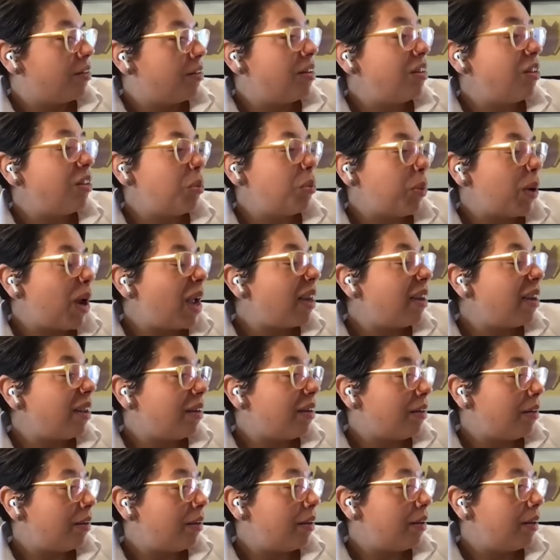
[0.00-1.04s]
She's
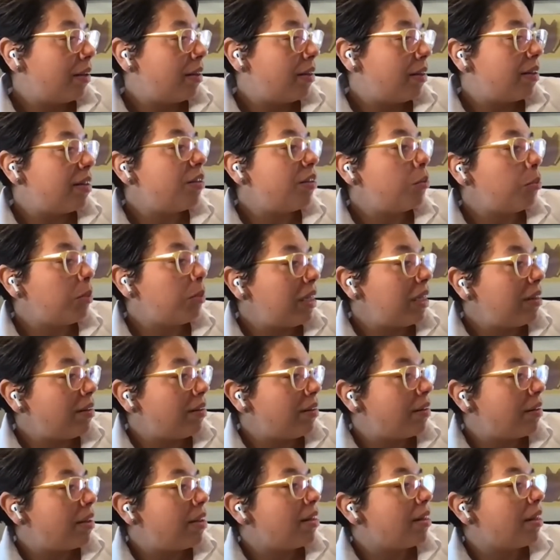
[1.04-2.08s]
pregnant. This
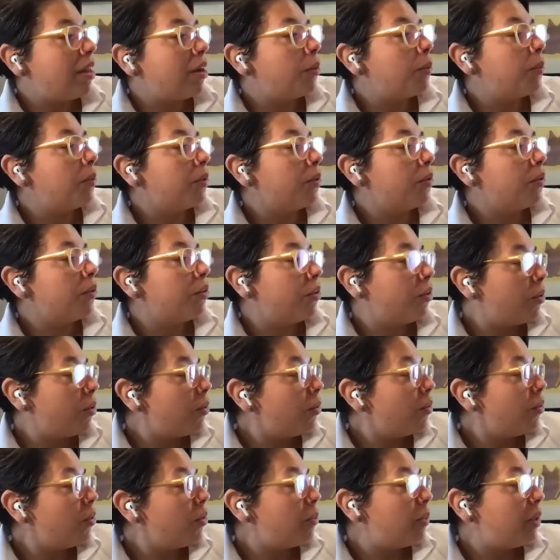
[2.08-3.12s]
means there will
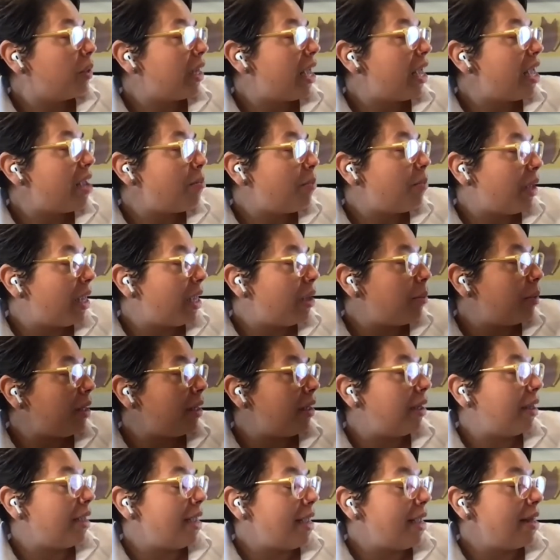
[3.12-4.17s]
soon be a
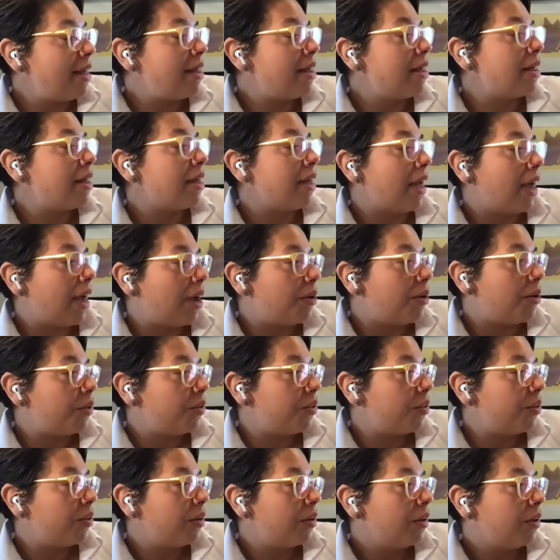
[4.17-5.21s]
baby in the
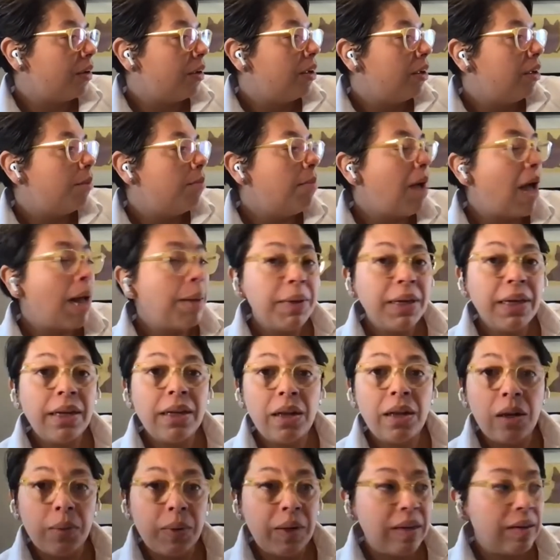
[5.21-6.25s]
house. Mami
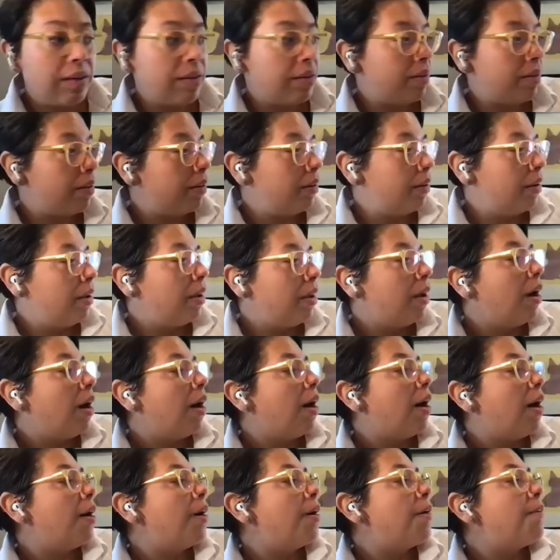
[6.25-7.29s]
and Luis
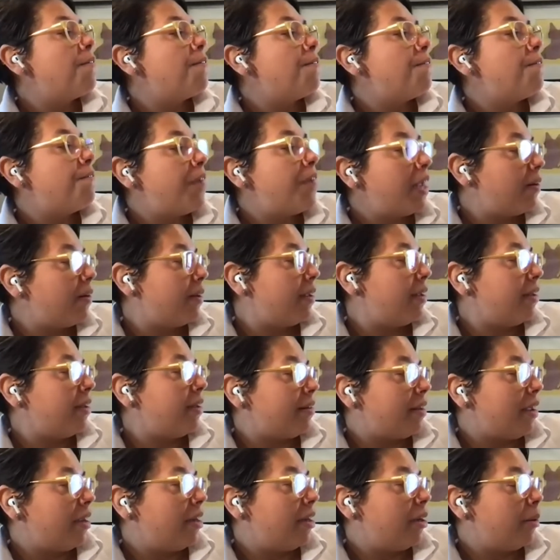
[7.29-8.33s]
are very
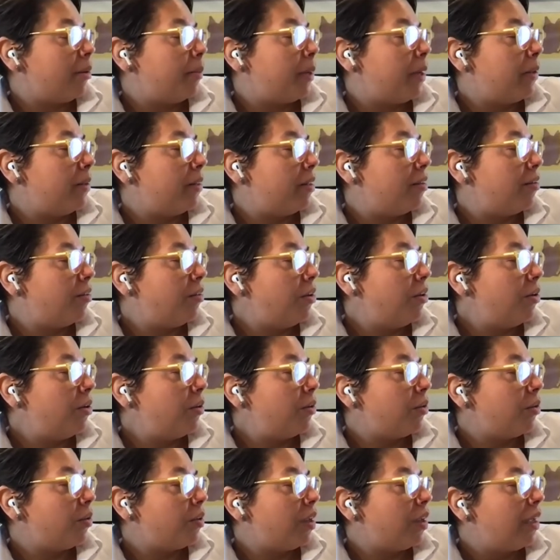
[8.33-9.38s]
excited about this
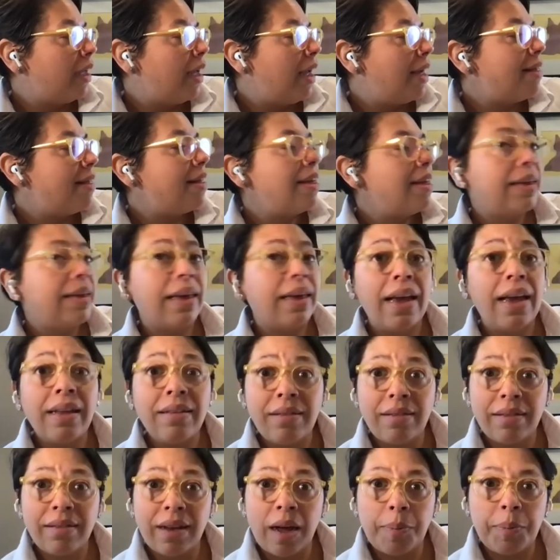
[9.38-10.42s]
news and they
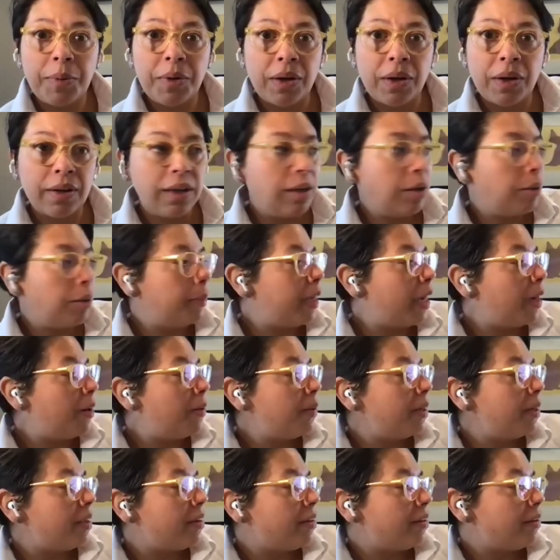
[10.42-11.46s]
can't stop talking
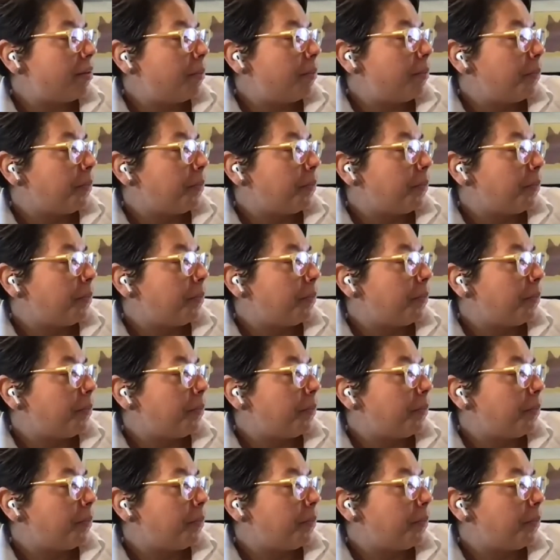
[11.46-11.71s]
about it.